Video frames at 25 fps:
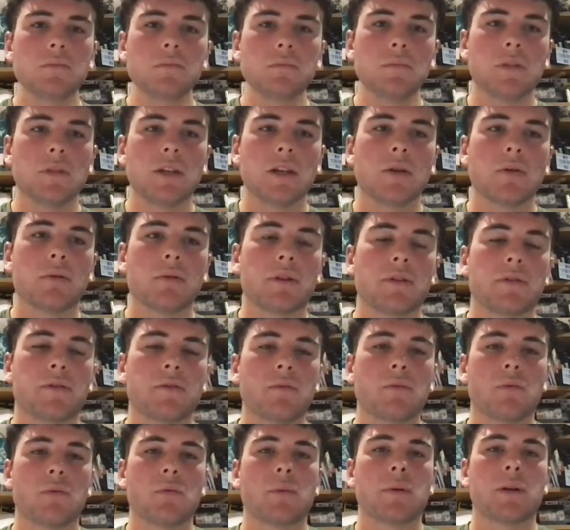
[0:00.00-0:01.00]
yeah,
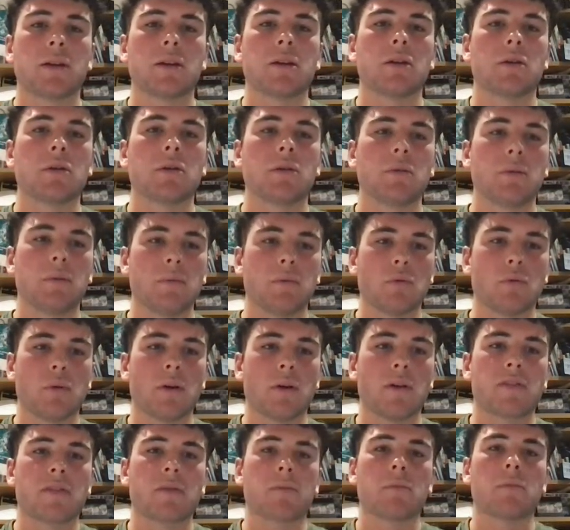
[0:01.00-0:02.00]
we'll
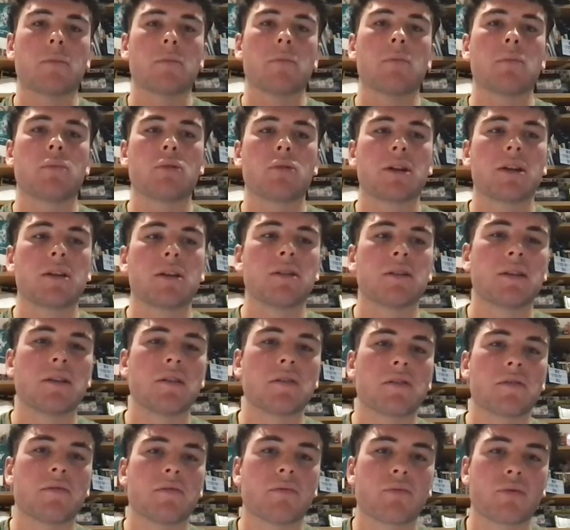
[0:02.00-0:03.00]
have some pretty
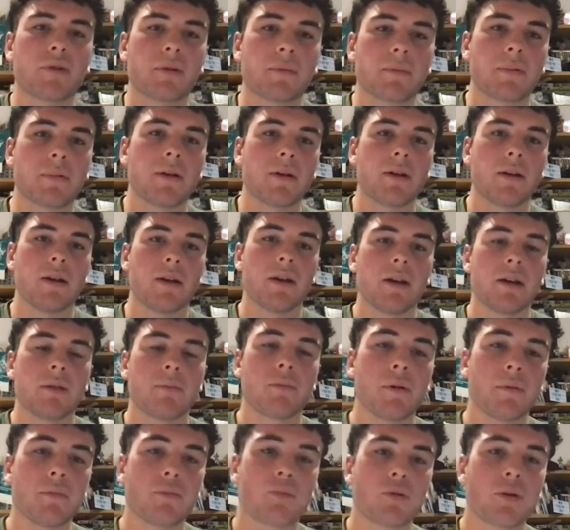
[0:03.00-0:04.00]
intensive prep
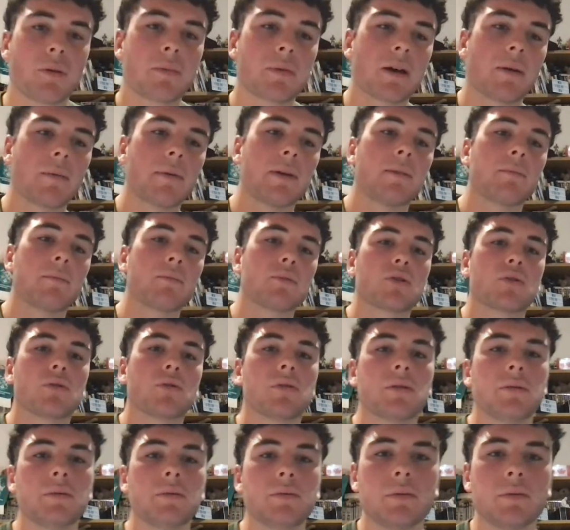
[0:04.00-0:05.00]
coming, I'm
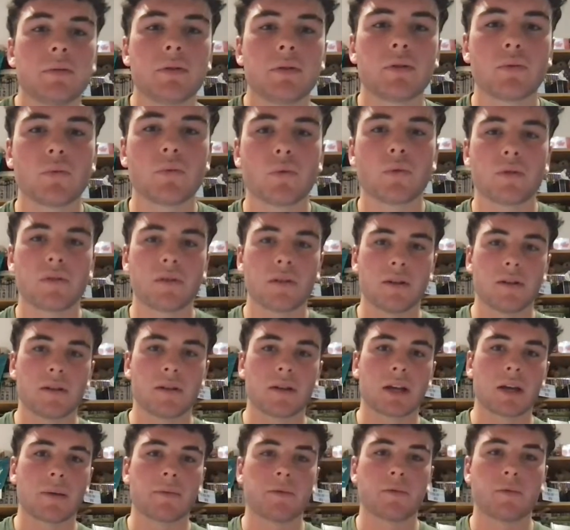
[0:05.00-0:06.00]
sure, towards in the
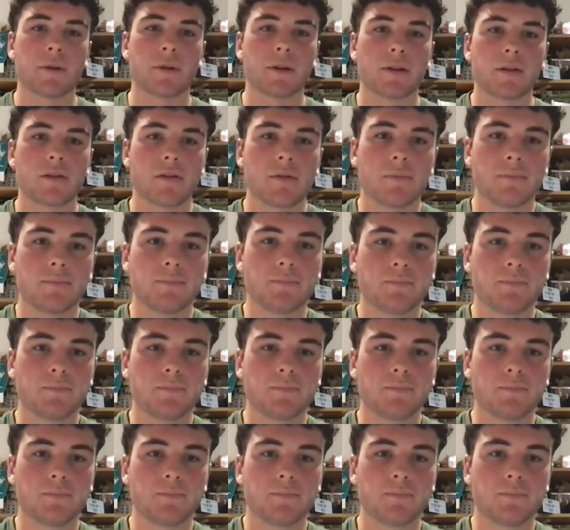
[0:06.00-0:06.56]
coming weeks.